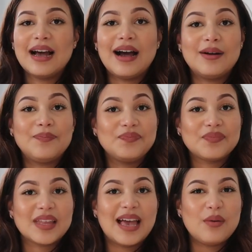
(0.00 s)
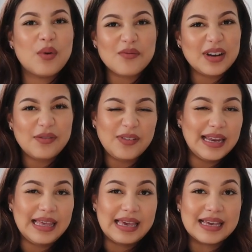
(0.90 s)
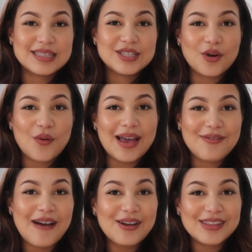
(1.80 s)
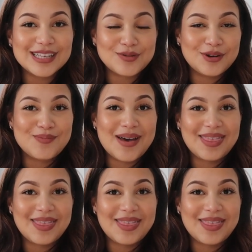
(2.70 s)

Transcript: I weren't really feeling it. So I found this one on